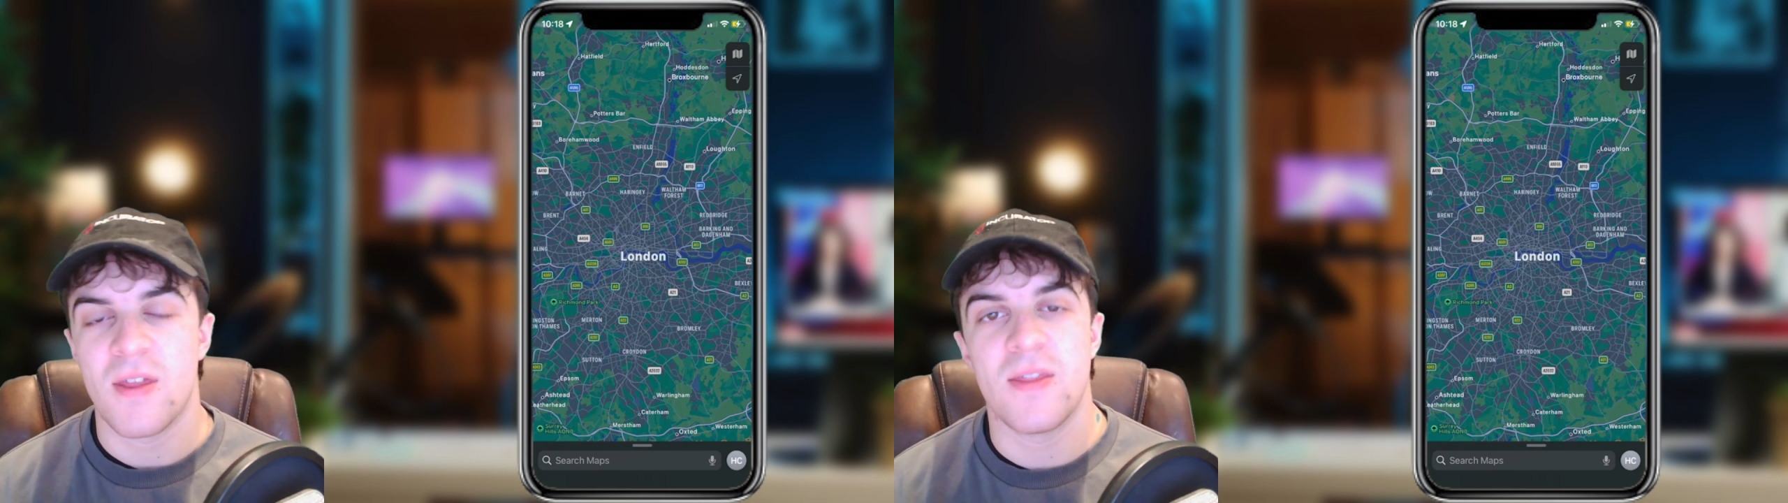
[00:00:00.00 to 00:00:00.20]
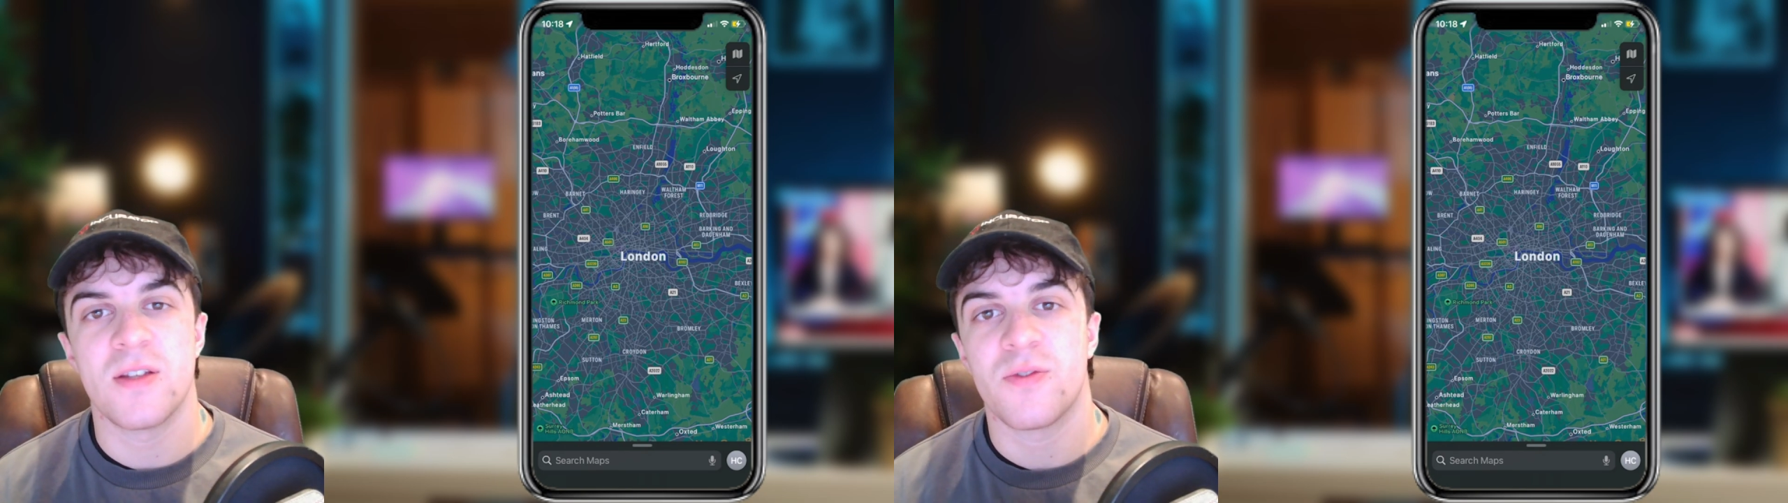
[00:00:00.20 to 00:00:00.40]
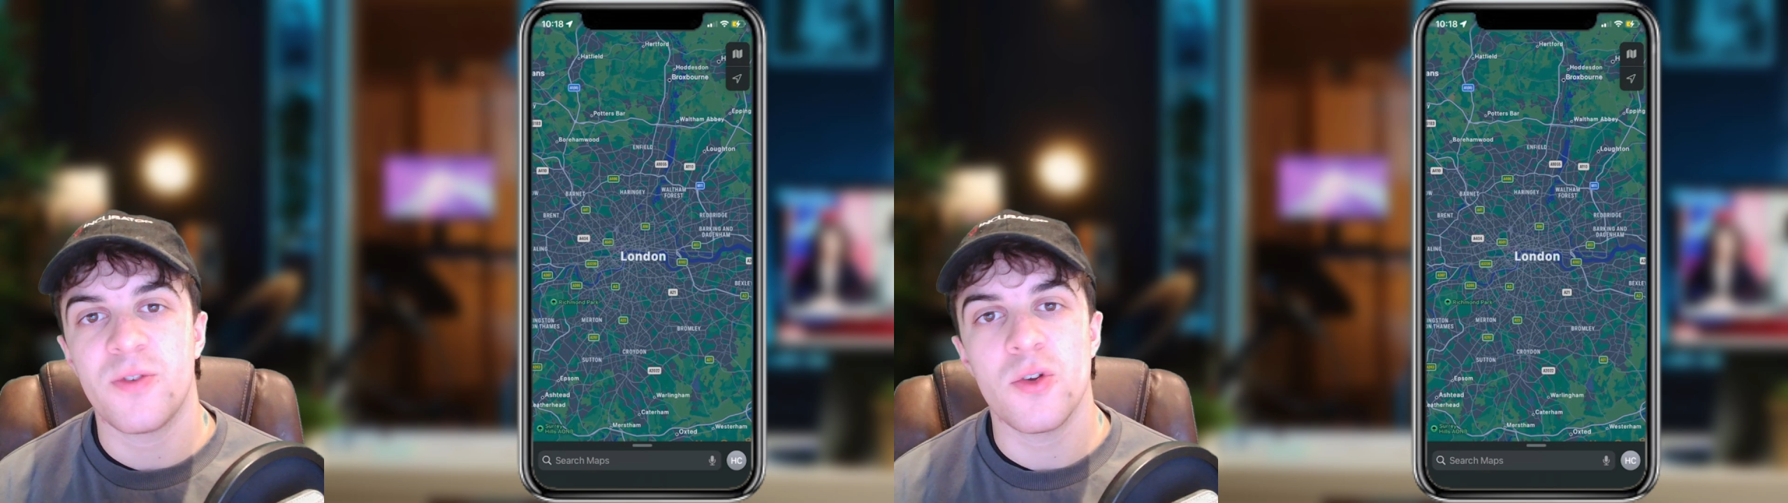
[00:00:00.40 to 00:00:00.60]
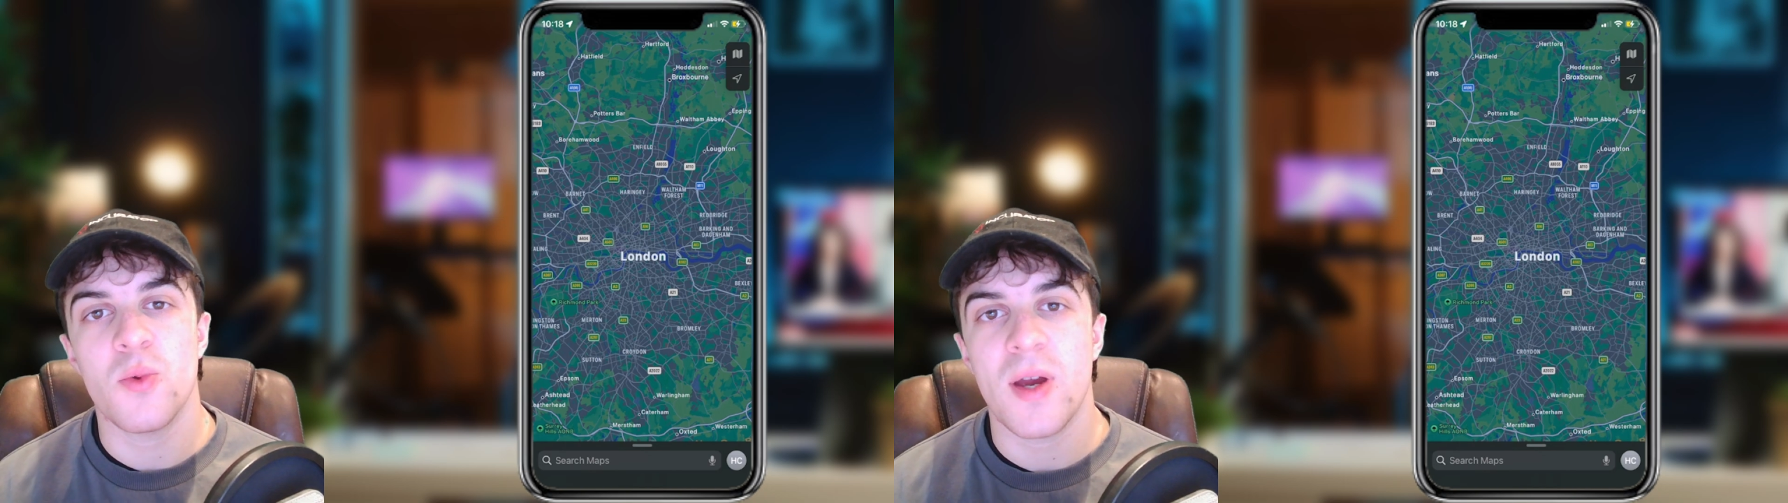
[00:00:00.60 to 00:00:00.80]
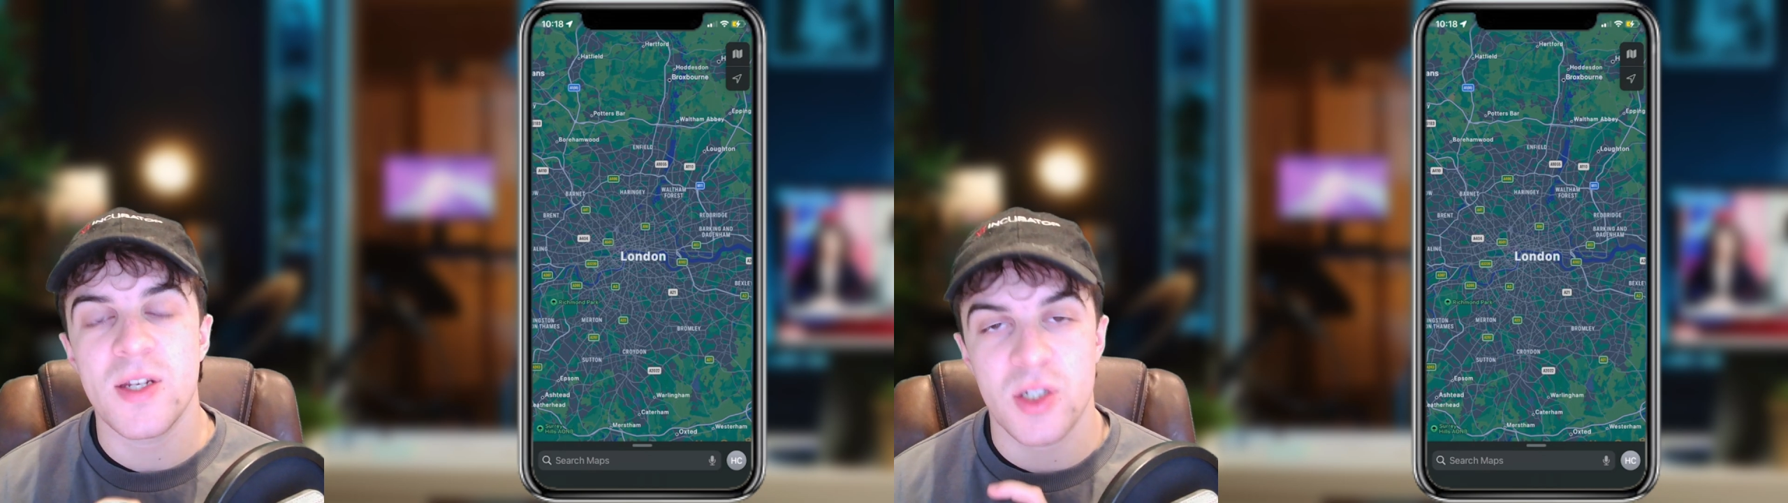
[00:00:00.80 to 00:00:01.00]
then there's a
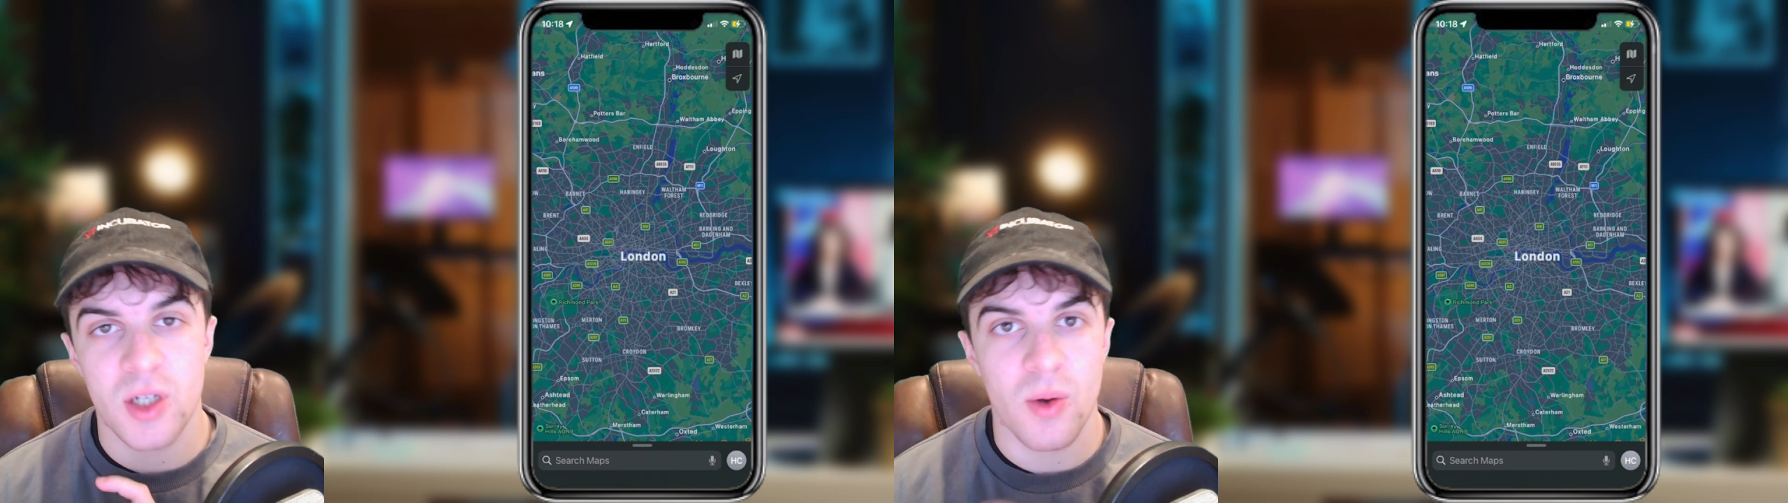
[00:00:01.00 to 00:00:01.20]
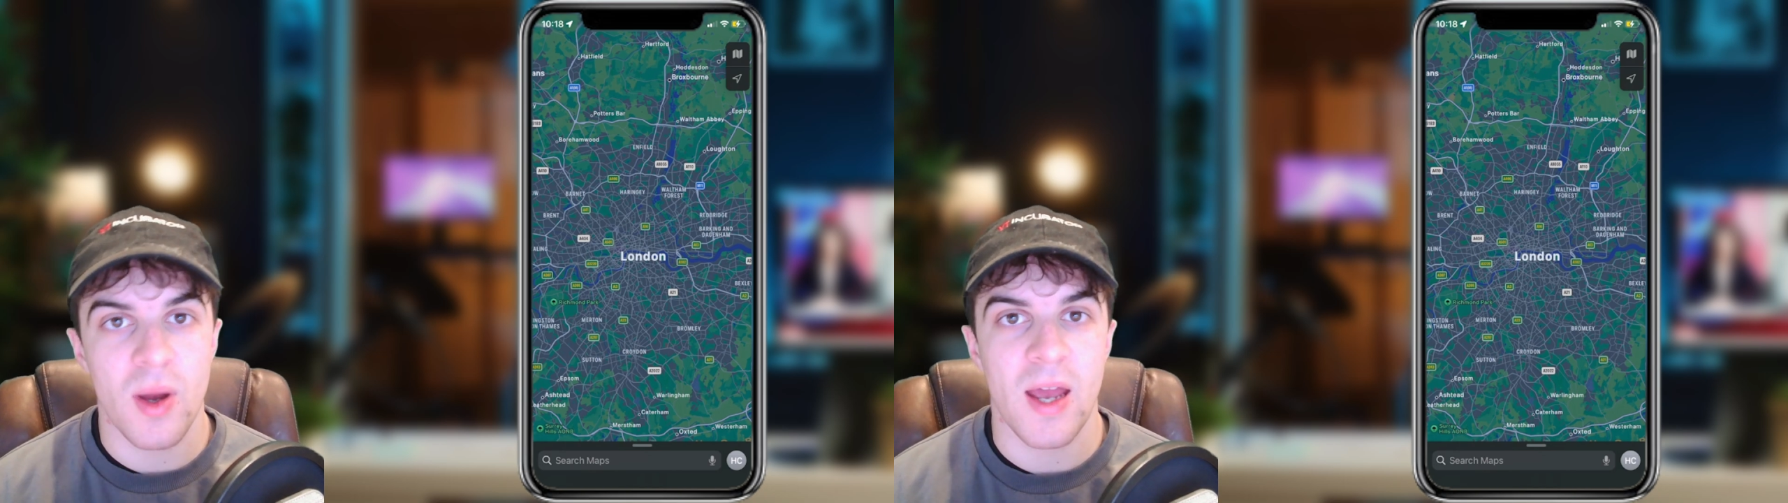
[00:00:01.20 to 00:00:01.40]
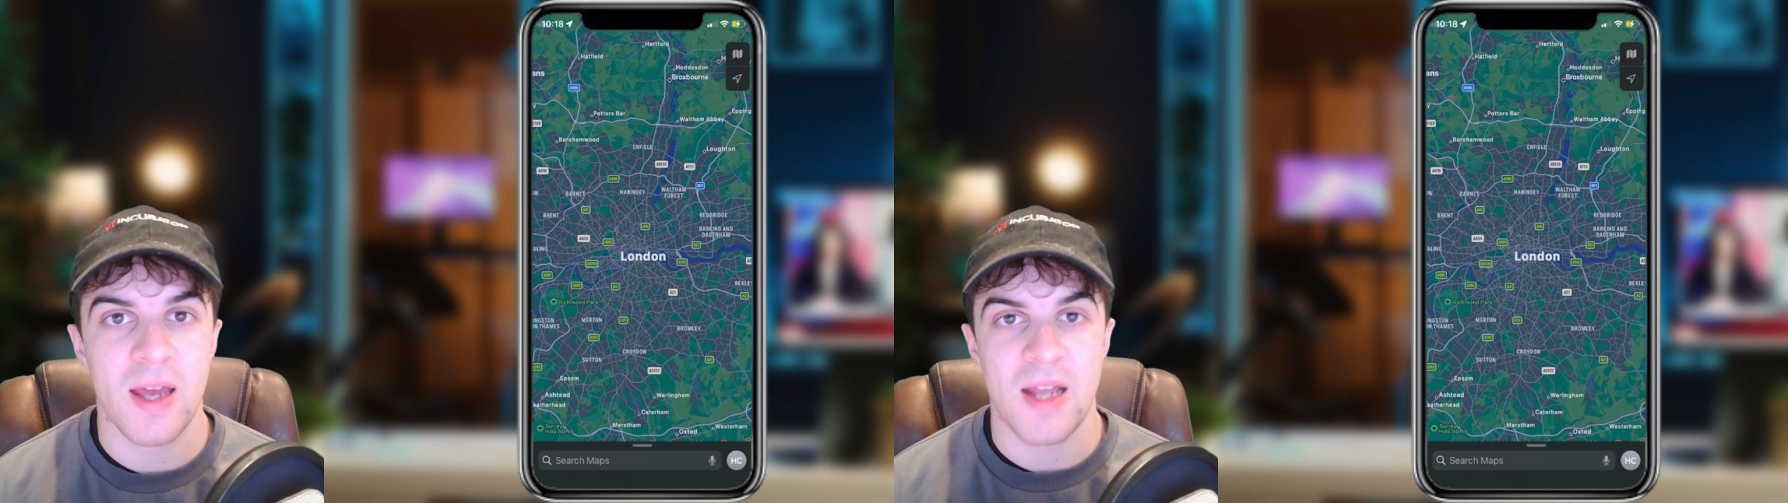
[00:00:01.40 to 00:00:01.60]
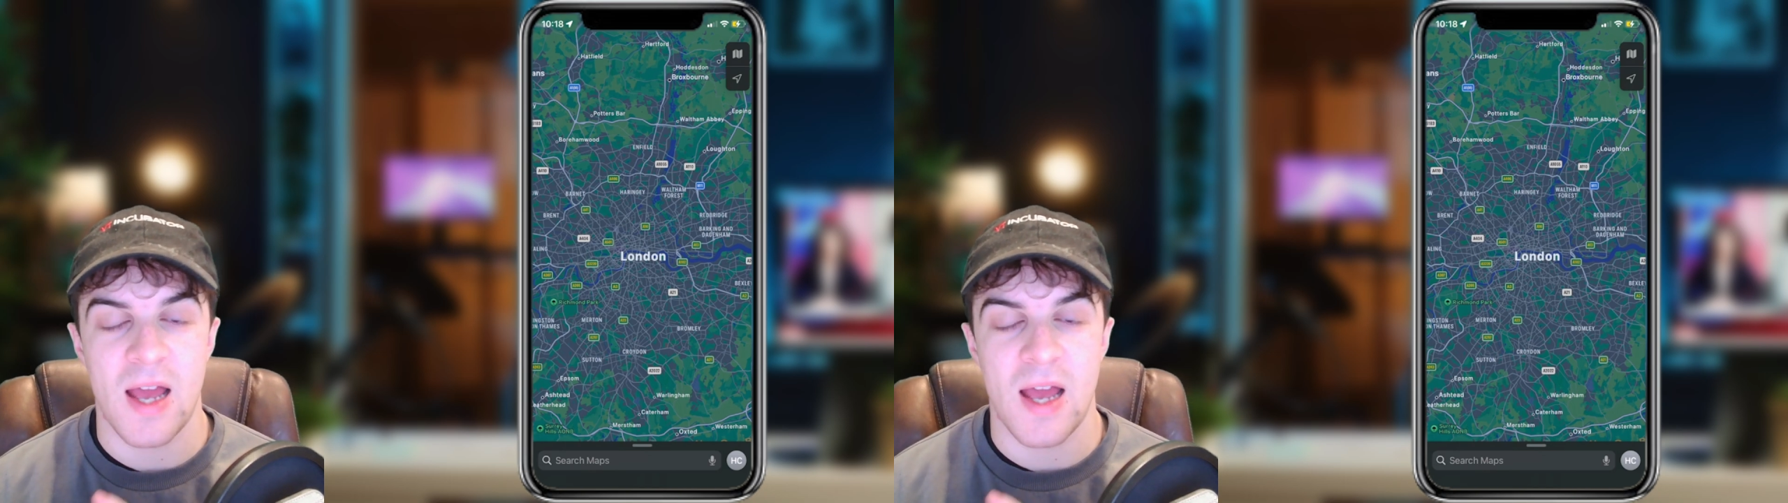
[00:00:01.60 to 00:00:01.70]
few ways you can go ahead